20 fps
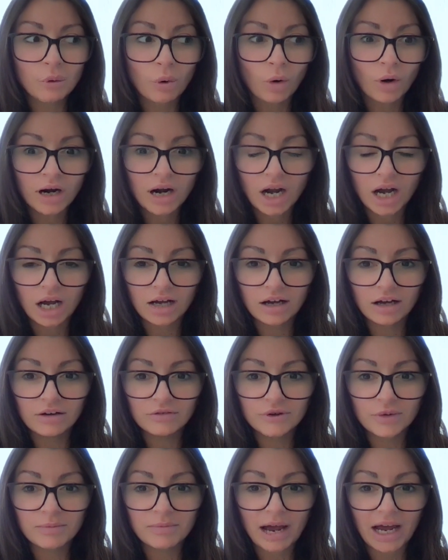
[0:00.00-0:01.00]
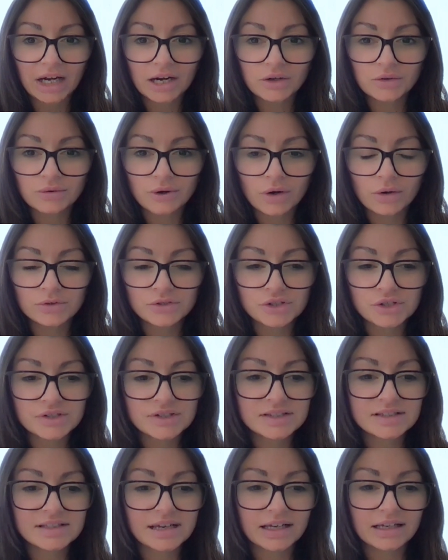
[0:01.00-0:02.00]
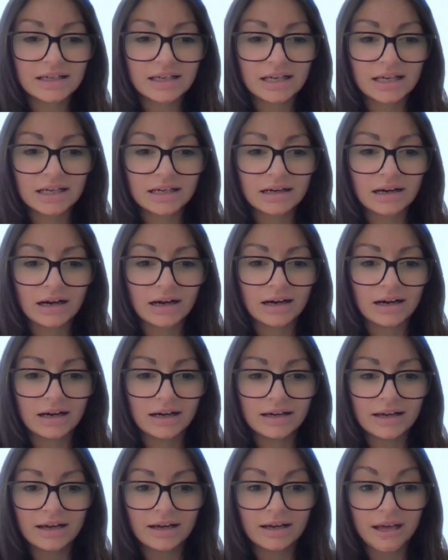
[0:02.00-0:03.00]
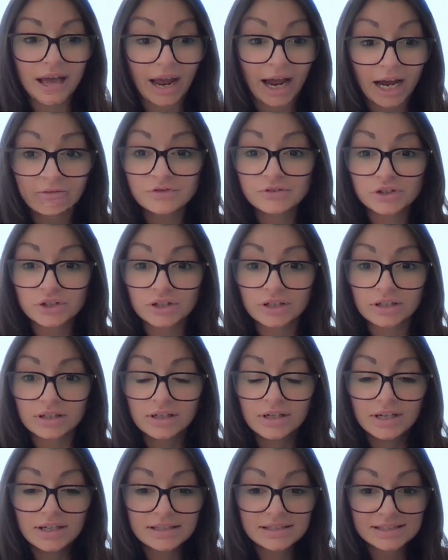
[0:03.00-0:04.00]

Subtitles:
more of McEnroe just saying after